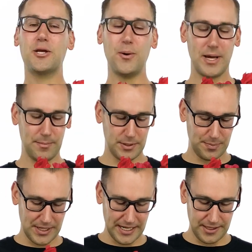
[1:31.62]
Go ahead and put the
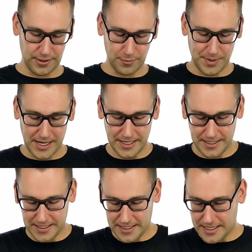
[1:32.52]
plant in the new pot
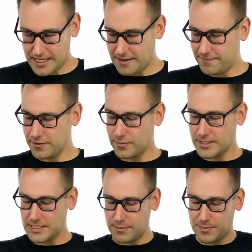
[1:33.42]
and fill the
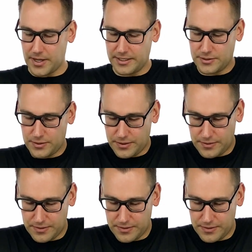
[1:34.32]
rest up with potting soil.